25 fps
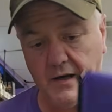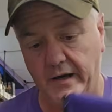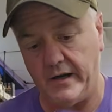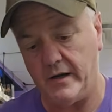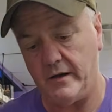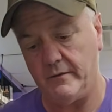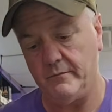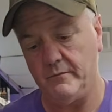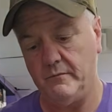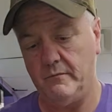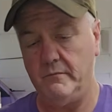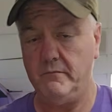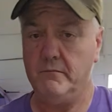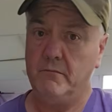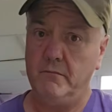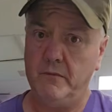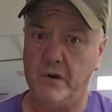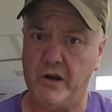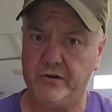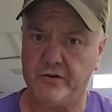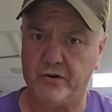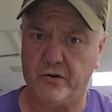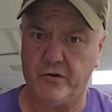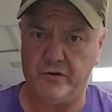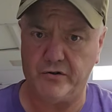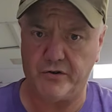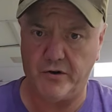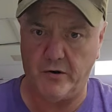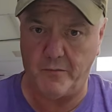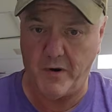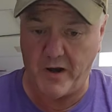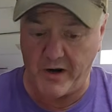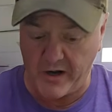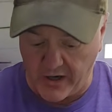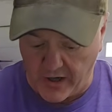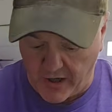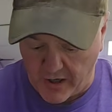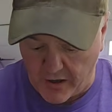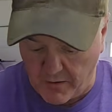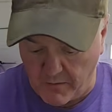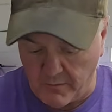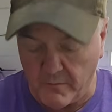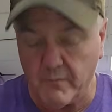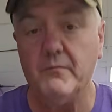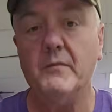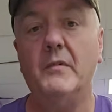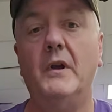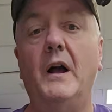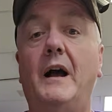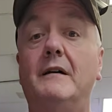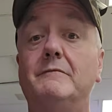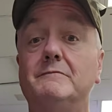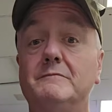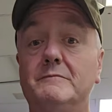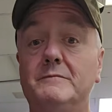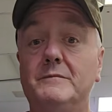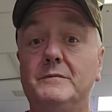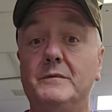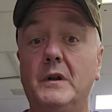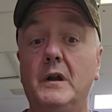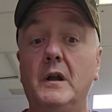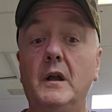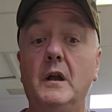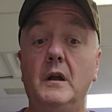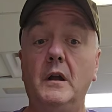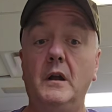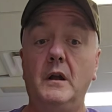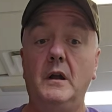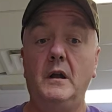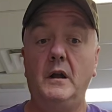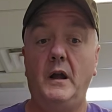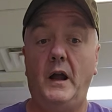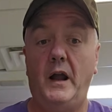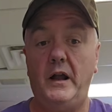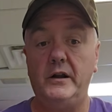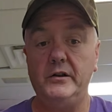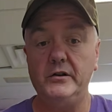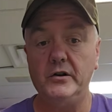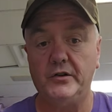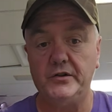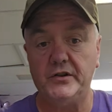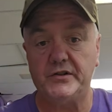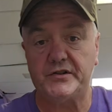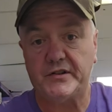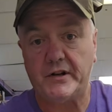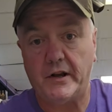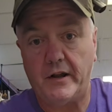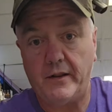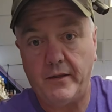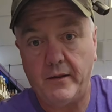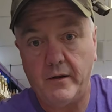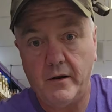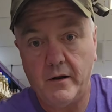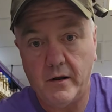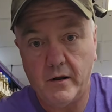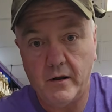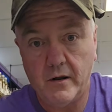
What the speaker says: and make sure there's no money in it. And you'll just set